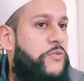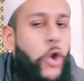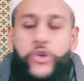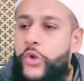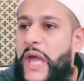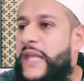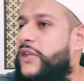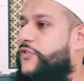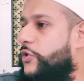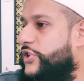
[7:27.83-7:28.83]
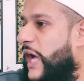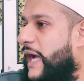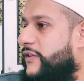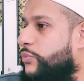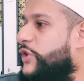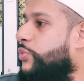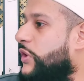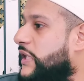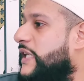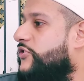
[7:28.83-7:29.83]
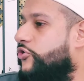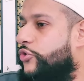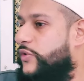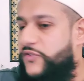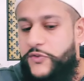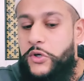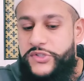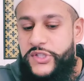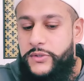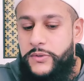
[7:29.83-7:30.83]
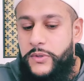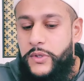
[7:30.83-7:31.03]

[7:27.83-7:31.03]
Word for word: Don't do any such act which will lead you to destruction.